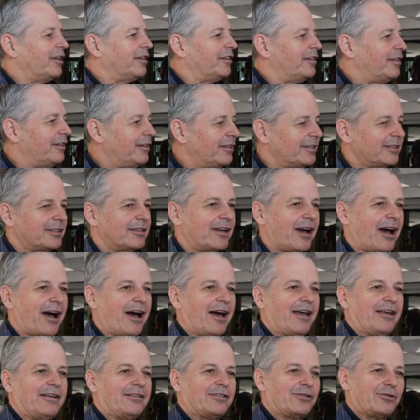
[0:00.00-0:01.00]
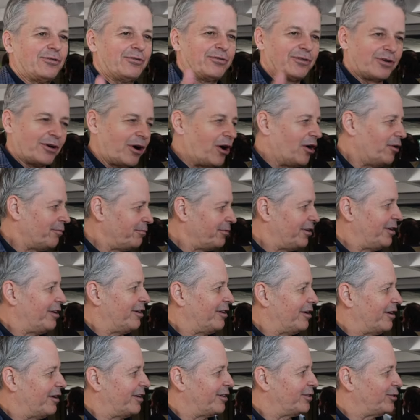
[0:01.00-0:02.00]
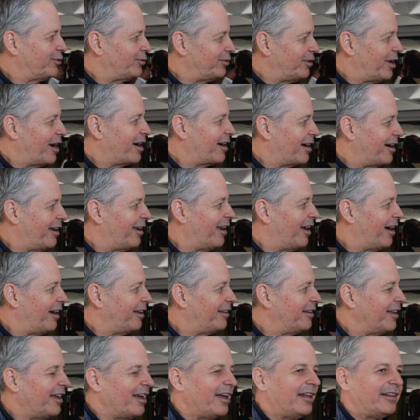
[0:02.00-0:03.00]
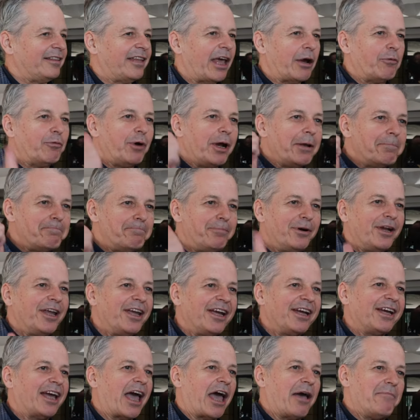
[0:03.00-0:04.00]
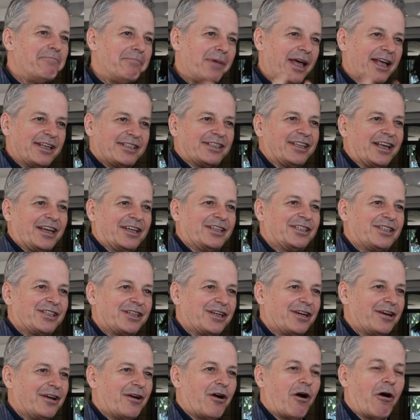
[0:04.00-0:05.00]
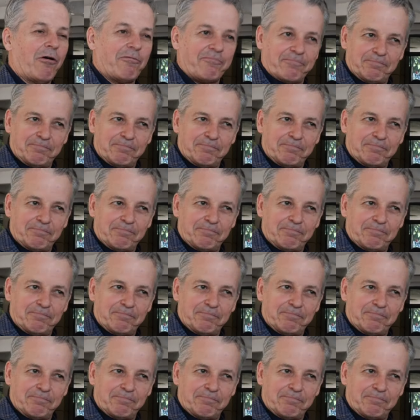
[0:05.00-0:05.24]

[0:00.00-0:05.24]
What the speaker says: these guys who come here to Nagaland, they will bring a message of